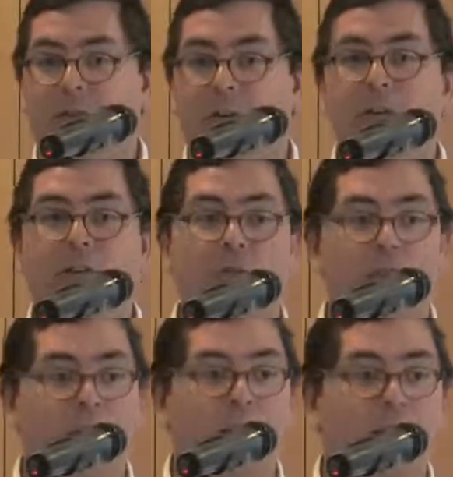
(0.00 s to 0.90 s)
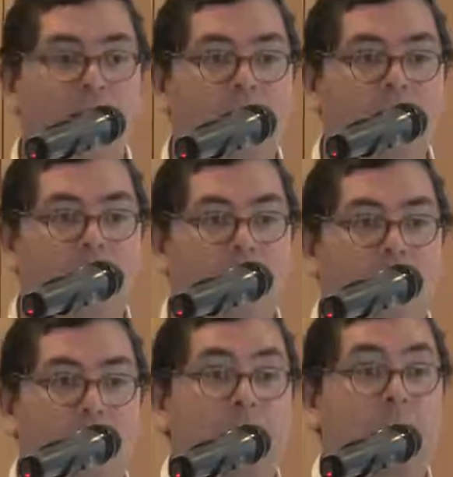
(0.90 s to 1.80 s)
You need to say
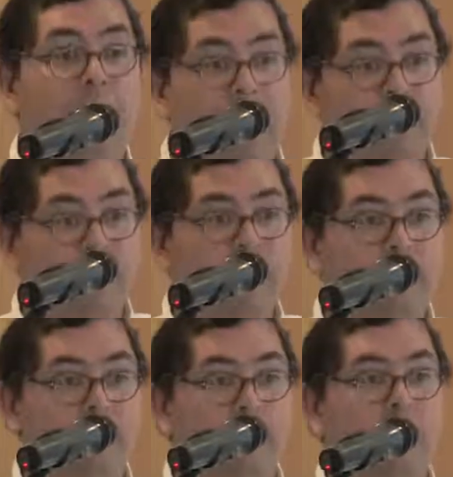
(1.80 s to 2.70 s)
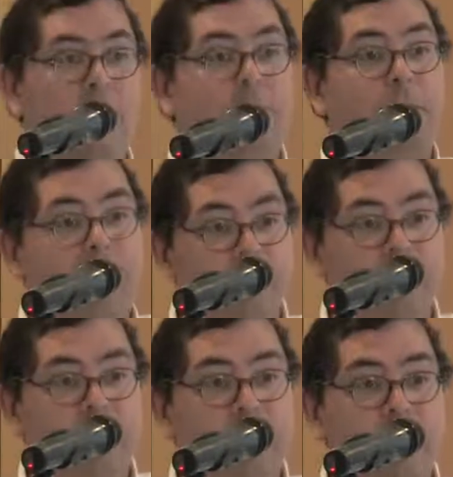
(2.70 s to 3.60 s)
the balance of the
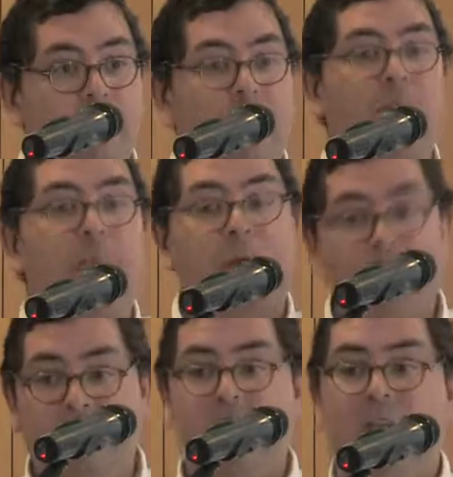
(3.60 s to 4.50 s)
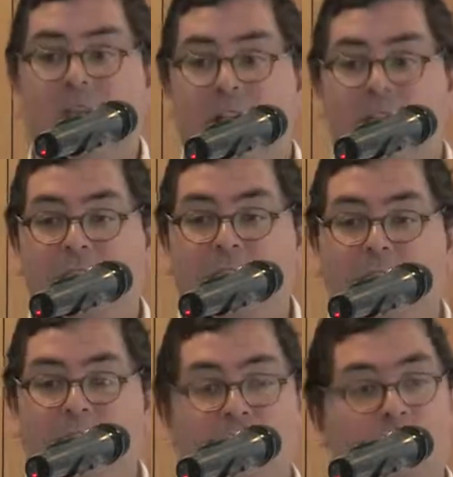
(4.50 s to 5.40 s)
budget of the public
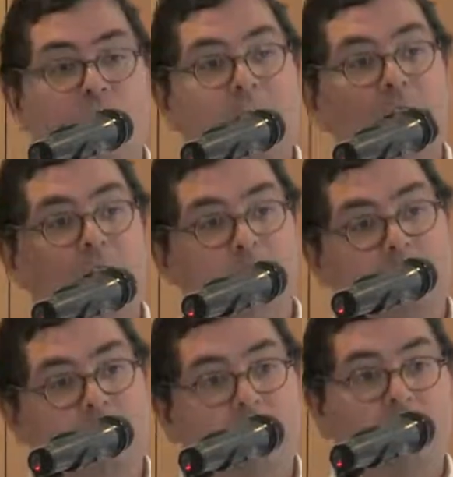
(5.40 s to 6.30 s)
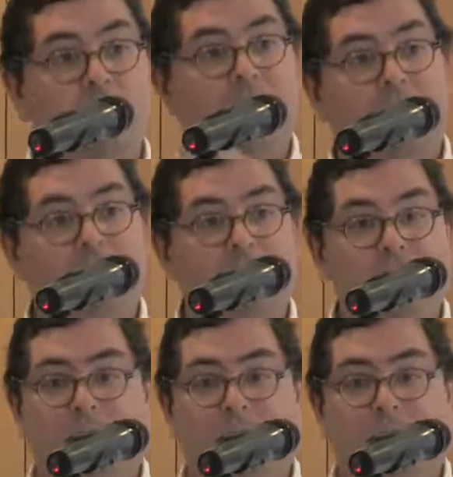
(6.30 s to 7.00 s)
administrations so that you don't exclude the central,